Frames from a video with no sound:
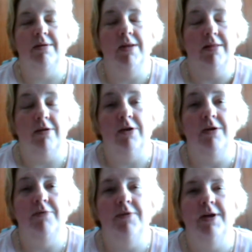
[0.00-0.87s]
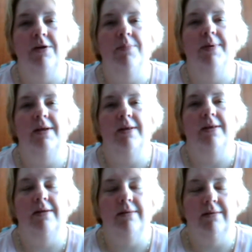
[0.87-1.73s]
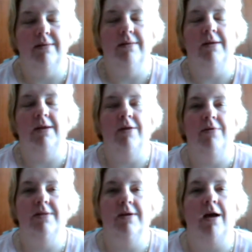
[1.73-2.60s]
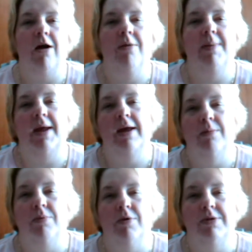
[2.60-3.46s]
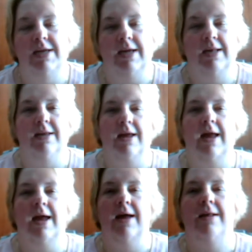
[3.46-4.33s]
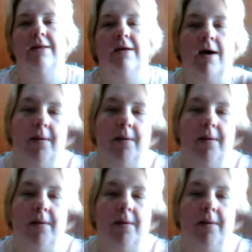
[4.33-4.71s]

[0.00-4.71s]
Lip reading: nuts are good for you, but it's a carb and a protein, and